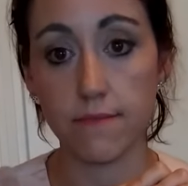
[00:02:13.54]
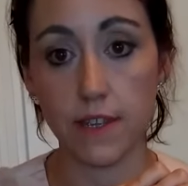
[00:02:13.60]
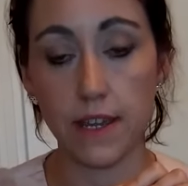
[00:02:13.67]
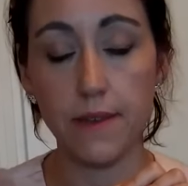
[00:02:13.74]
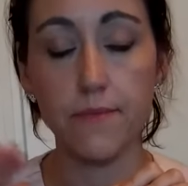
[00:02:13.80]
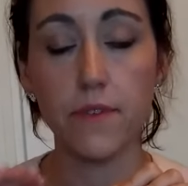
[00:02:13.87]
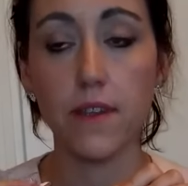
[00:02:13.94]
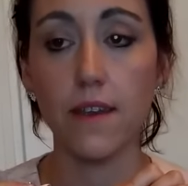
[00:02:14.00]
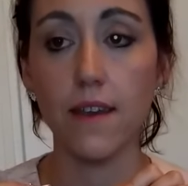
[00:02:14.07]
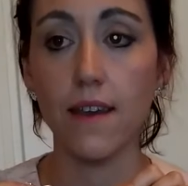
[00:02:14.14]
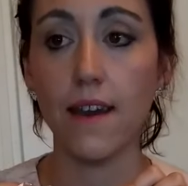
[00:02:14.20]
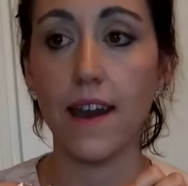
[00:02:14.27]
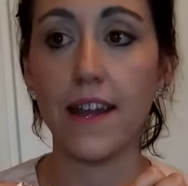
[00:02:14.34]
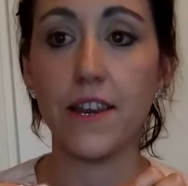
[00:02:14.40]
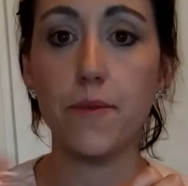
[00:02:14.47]
yeah,
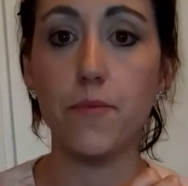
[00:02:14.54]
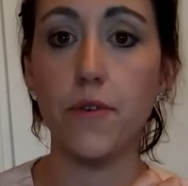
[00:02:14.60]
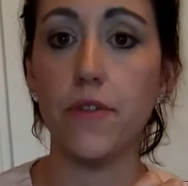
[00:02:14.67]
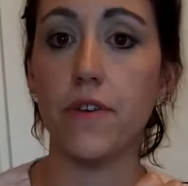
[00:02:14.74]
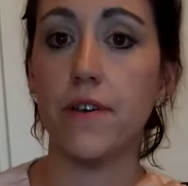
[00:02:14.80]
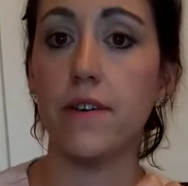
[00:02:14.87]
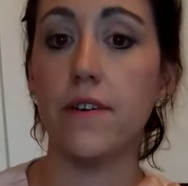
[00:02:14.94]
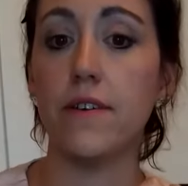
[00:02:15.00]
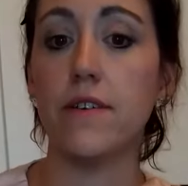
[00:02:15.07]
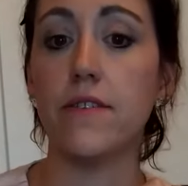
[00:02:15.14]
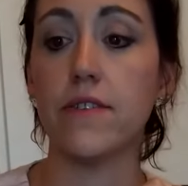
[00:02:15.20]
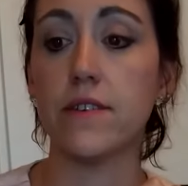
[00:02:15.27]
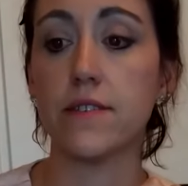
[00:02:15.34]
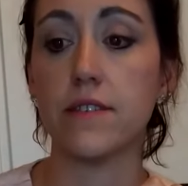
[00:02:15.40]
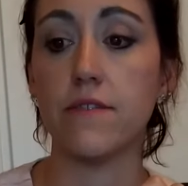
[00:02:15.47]
and you put
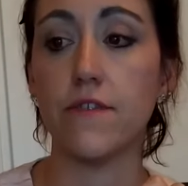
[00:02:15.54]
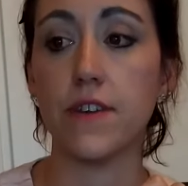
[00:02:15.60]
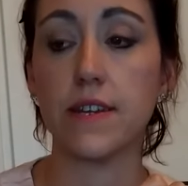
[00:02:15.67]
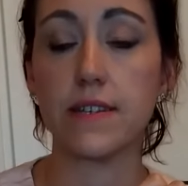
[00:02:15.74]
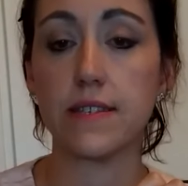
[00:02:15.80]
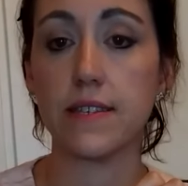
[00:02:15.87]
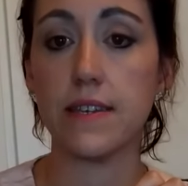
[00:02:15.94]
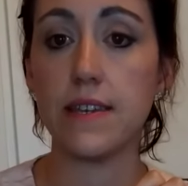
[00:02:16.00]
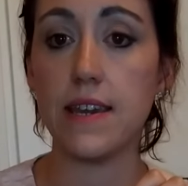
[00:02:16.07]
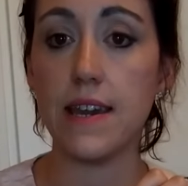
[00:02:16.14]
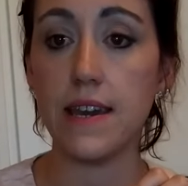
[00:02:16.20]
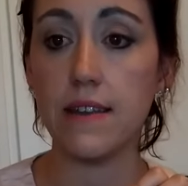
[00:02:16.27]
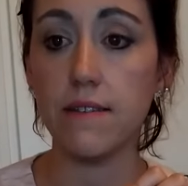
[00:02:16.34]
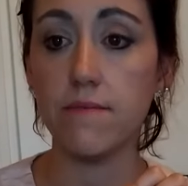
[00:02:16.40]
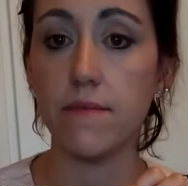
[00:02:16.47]
the suffix
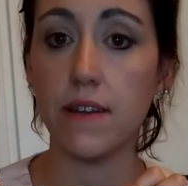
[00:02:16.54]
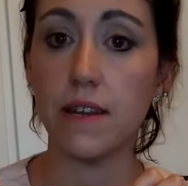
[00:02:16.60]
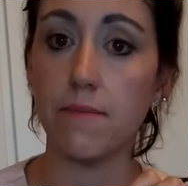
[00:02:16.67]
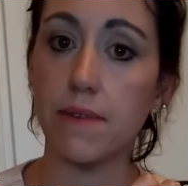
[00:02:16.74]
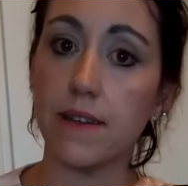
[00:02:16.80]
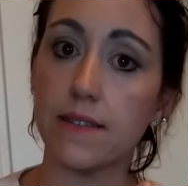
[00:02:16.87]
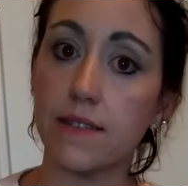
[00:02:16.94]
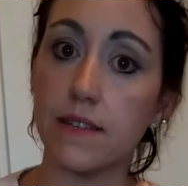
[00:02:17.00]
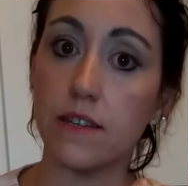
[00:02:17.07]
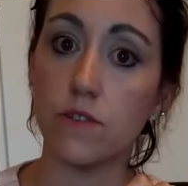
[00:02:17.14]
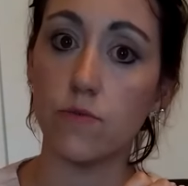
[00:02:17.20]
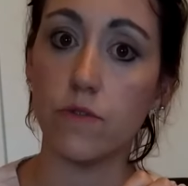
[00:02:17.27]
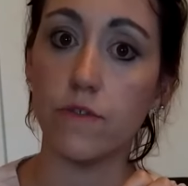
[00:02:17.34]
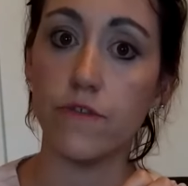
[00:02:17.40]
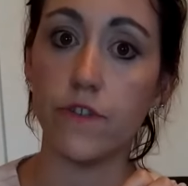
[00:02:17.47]
en and it makes it
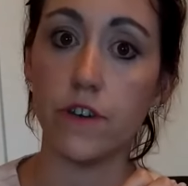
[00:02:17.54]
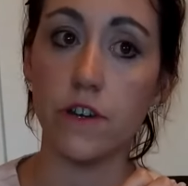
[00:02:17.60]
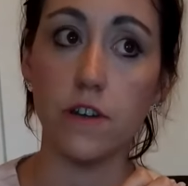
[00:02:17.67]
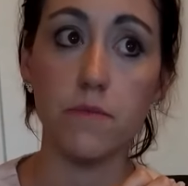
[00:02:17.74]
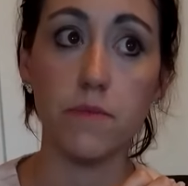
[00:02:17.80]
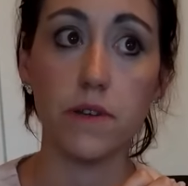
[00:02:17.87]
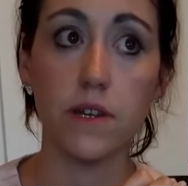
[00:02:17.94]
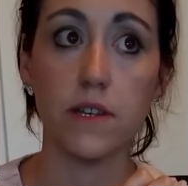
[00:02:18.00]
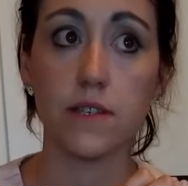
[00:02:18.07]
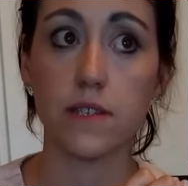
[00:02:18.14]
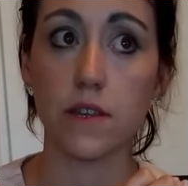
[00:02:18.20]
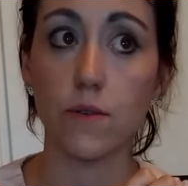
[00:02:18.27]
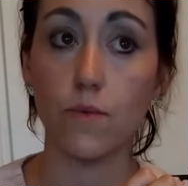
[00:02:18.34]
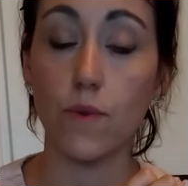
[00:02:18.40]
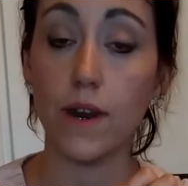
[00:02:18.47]
into a verb.
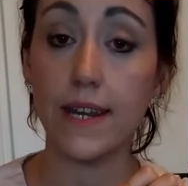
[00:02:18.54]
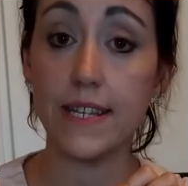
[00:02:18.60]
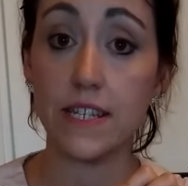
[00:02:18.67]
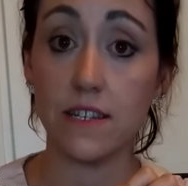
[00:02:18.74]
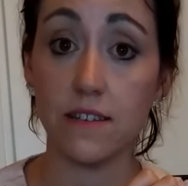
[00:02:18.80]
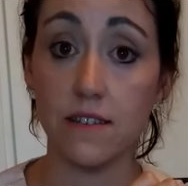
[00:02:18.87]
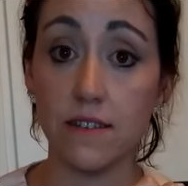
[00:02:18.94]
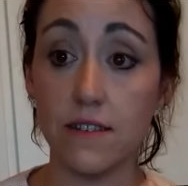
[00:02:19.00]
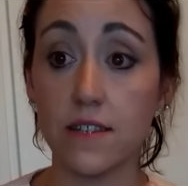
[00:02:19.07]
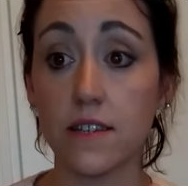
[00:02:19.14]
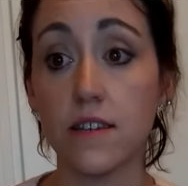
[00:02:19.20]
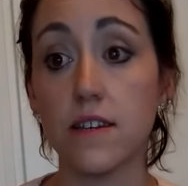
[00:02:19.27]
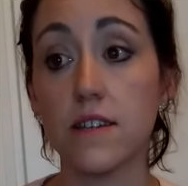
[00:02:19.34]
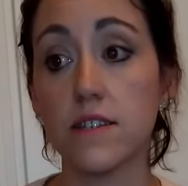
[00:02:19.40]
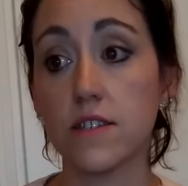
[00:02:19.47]
So whitened,
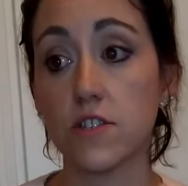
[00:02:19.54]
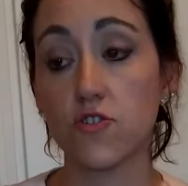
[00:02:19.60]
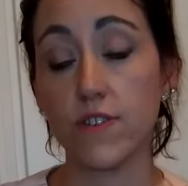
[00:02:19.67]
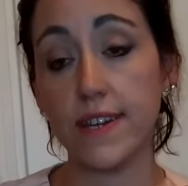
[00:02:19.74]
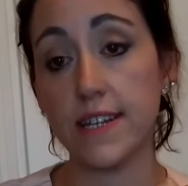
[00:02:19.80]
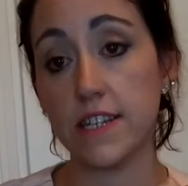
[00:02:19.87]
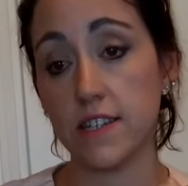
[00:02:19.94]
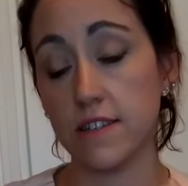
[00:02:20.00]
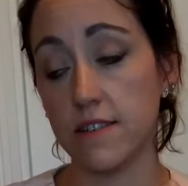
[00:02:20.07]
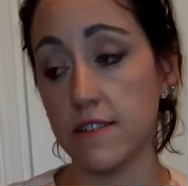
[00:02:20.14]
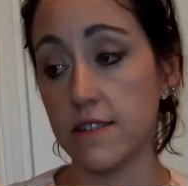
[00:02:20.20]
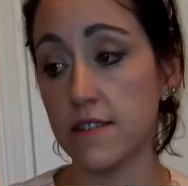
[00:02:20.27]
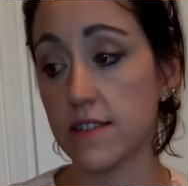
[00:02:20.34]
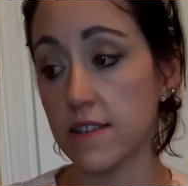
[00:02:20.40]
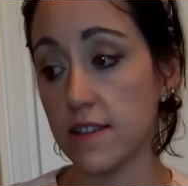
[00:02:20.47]

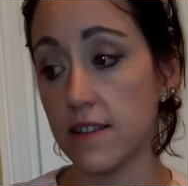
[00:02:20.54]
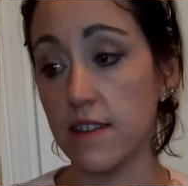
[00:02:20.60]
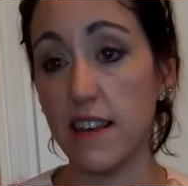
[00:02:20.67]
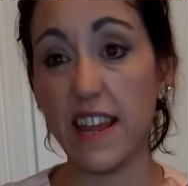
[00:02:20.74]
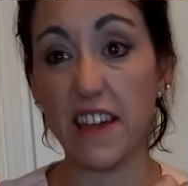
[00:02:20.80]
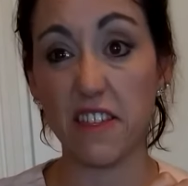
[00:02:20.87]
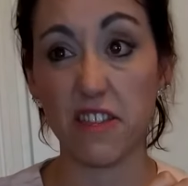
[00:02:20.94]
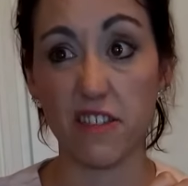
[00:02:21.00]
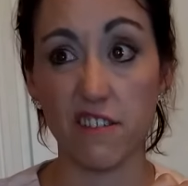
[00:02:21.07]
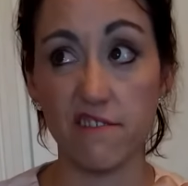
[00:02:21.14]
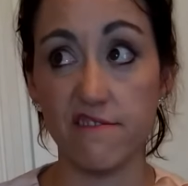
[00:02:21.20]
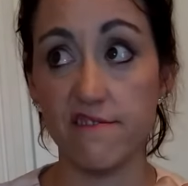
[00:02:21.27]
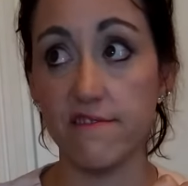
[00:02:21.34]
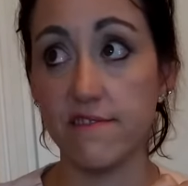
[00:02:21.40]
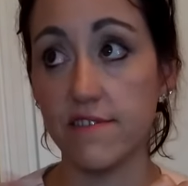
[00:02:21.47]
straightened,
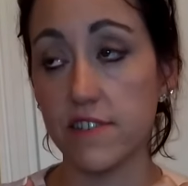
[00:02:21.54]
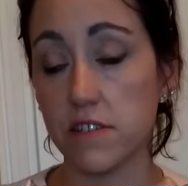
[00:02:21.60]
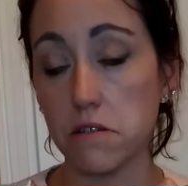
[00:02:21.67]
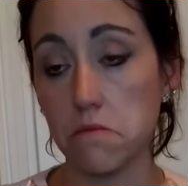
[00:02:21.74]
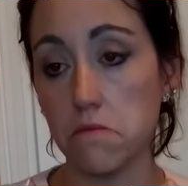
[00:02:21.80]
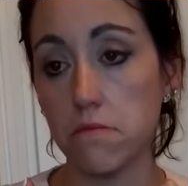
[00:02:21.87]
lengthened,